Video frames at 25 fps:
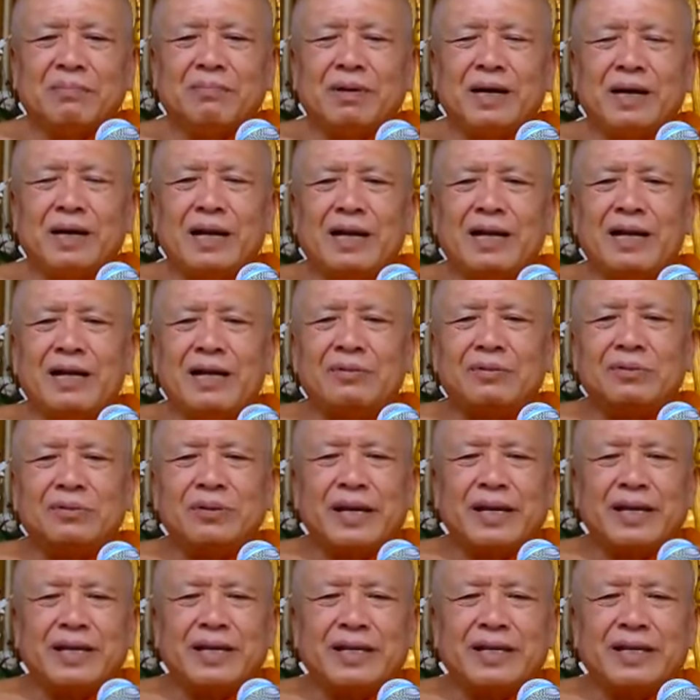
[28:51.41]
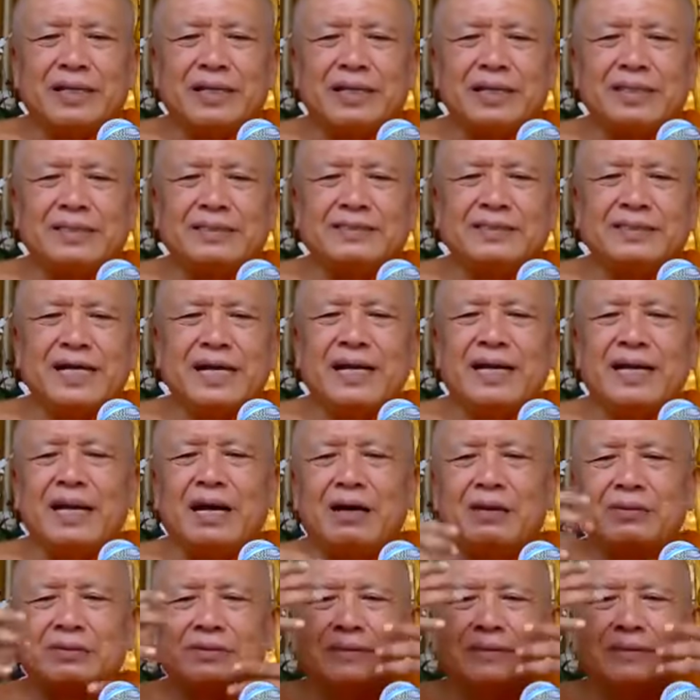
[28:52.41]
parallel together, inside and
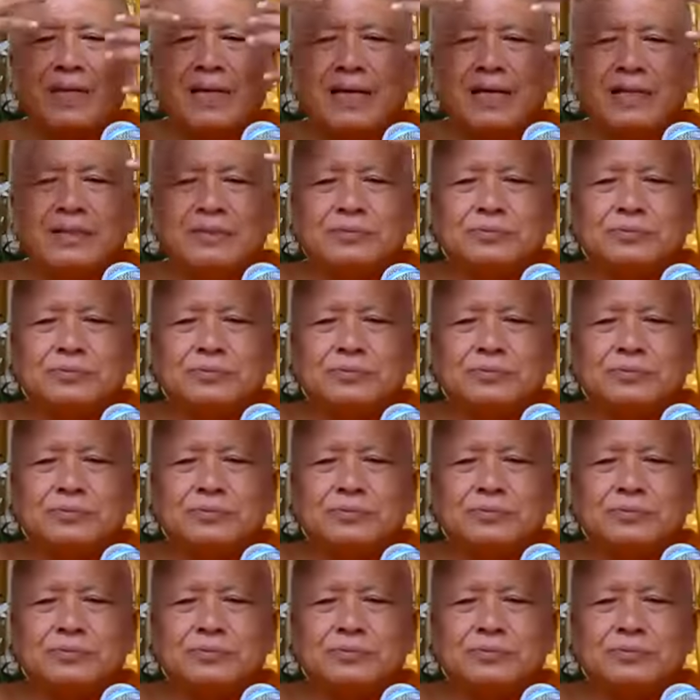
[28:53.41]
outside.